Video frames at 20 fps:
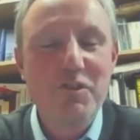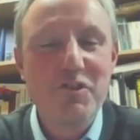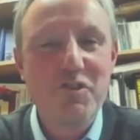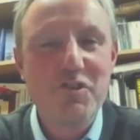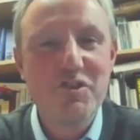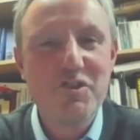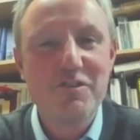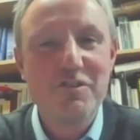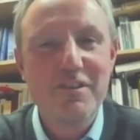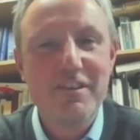was a
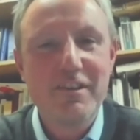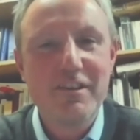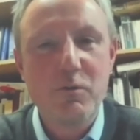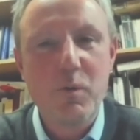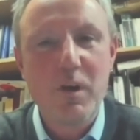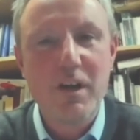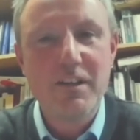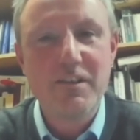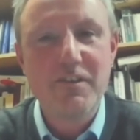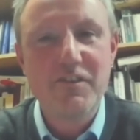student
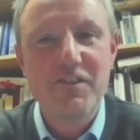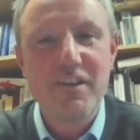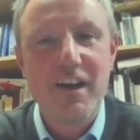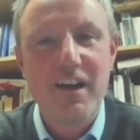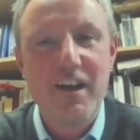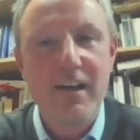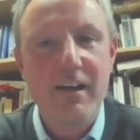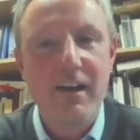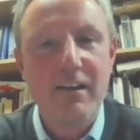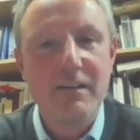here once,
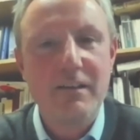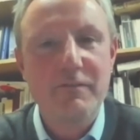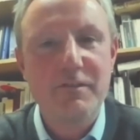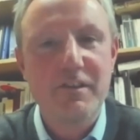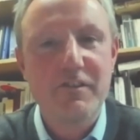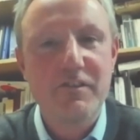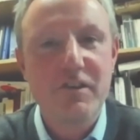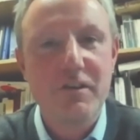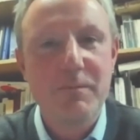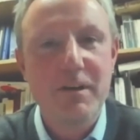and I
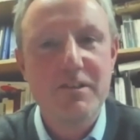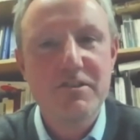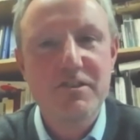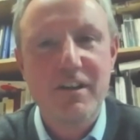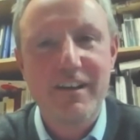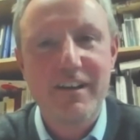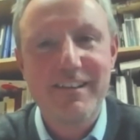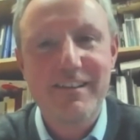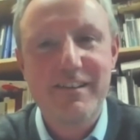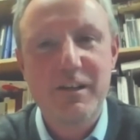loved it so
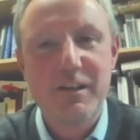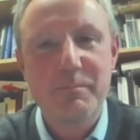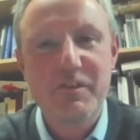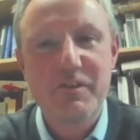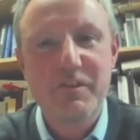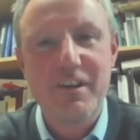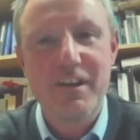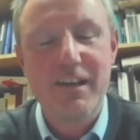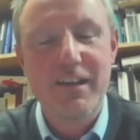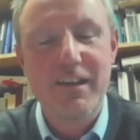much I ended up
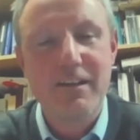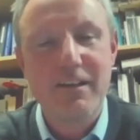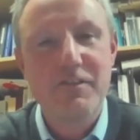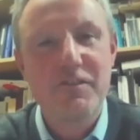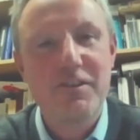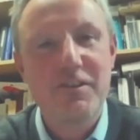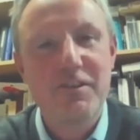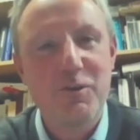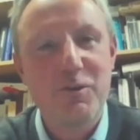staying. So